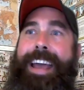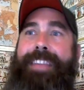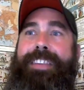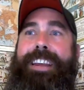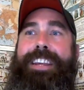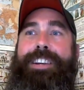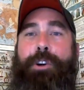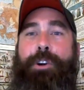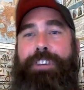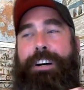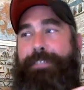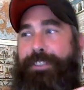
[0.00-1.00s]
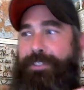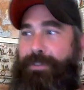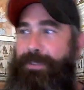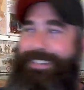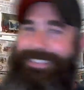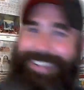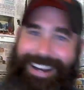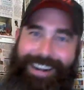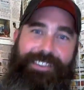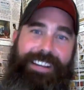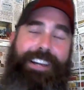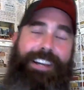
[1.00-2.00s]
then he goes off into an entire
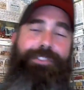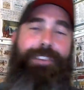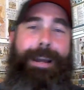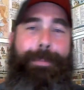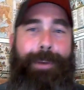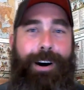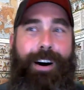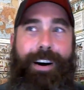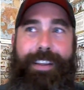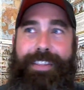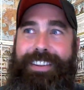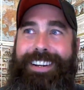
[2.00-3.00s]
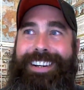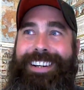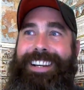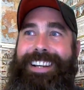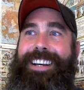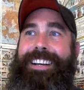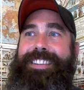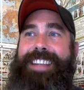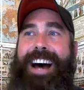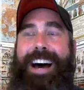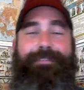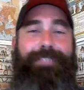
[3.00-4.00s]
diatribe on the
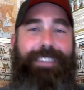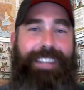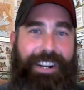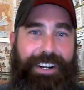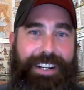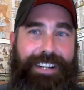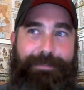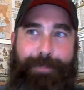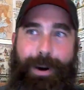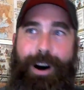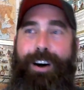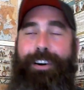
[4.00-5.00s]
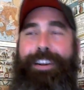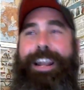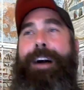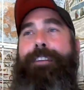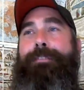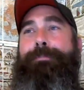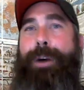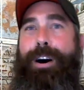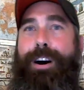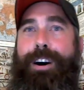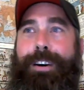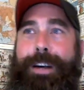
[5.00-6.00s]
non-validity of paul and how
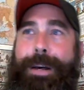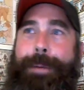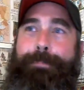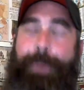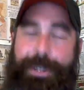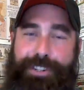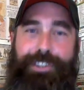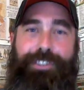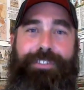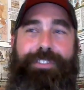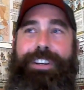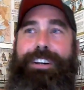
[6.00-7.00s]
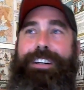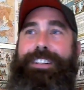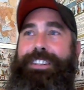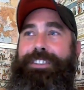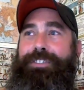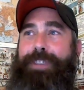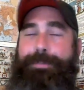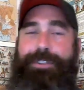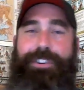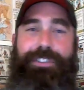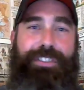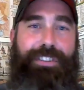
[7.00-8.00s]
paul butchers the, the
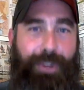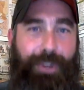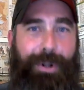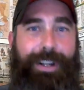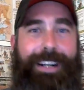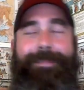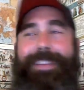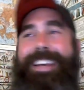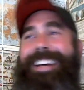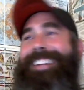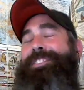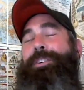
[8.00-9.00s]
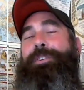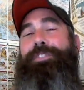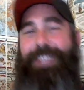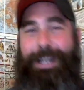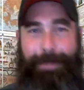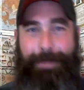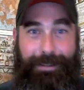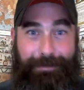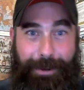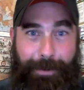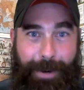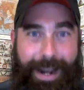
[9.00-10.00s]
scriptures in the torah and so this is going to be a
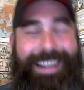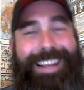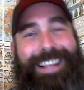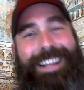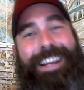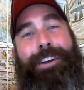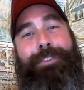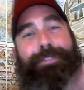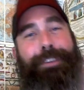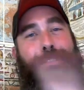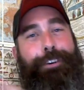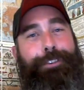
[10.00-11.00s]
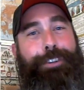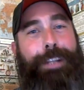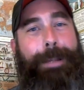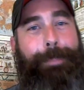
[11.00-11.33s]
fun ride here's the first clip